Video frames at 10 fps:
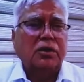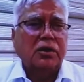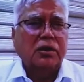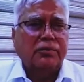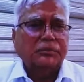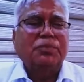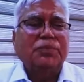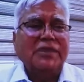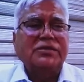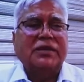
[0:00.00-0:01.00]
which
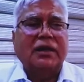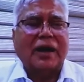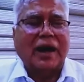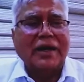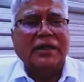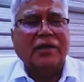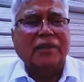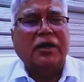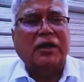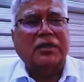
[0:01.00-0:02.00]
means that I give
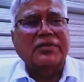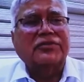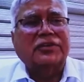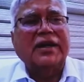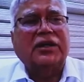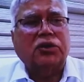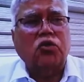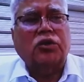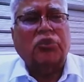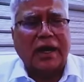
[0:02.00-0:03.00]
a consent
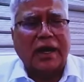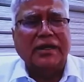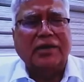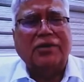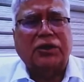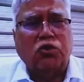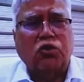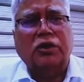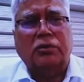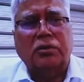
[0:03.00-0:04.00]
token, I give a
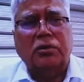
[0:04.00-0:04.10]
token